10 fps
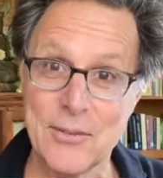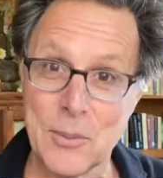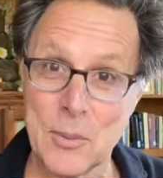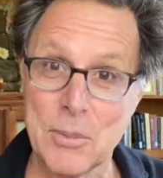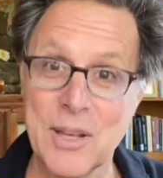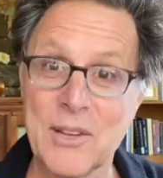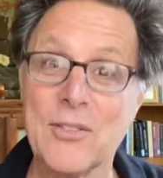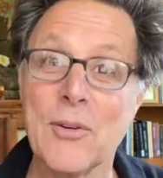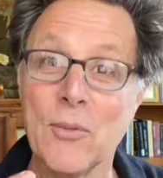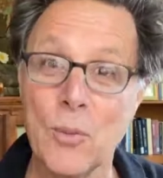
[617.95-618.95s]
from a
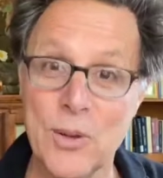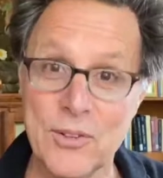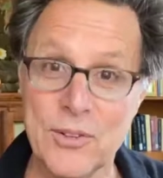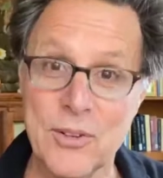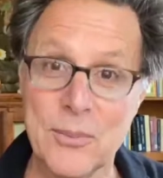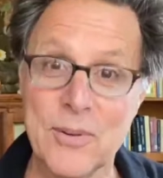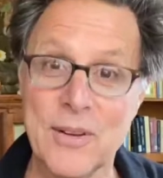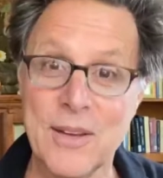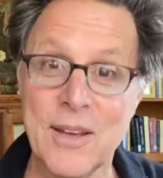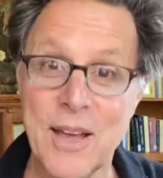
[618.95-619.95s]
place of wisdom
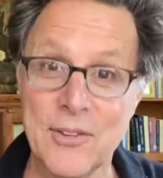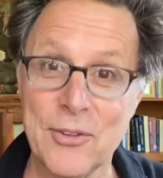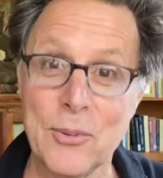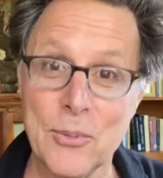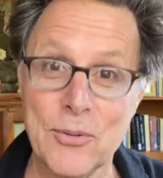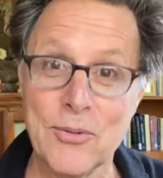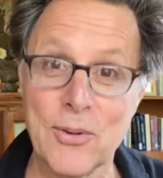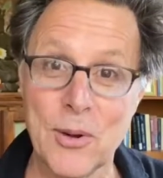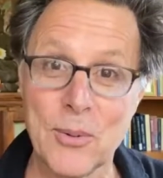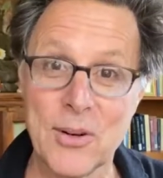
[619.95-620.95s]
as you move
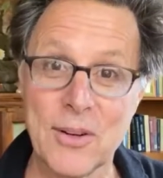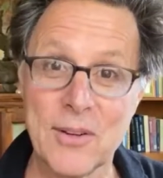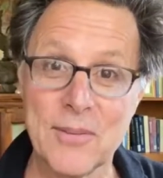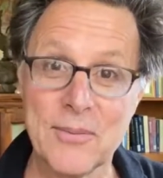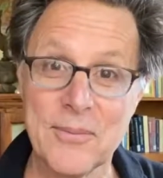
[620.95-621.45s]
forward.